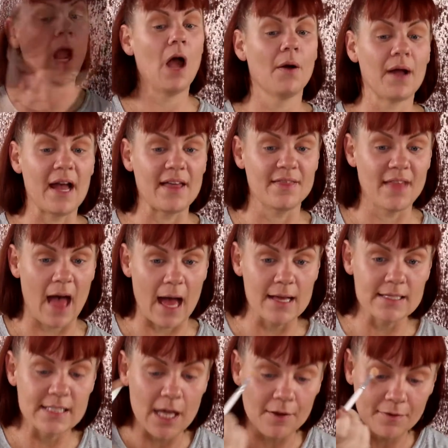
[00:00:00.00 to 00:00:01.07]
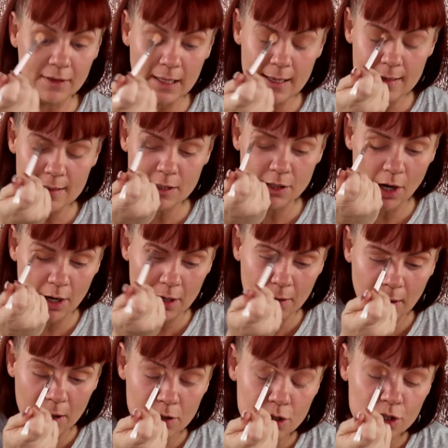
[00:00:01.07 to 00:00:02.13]
Okay, that is definitely starting
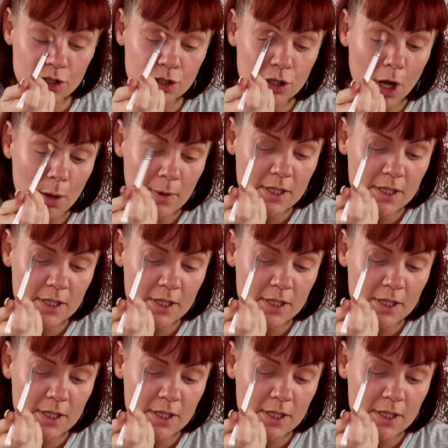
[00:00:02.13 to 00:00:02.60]
to look so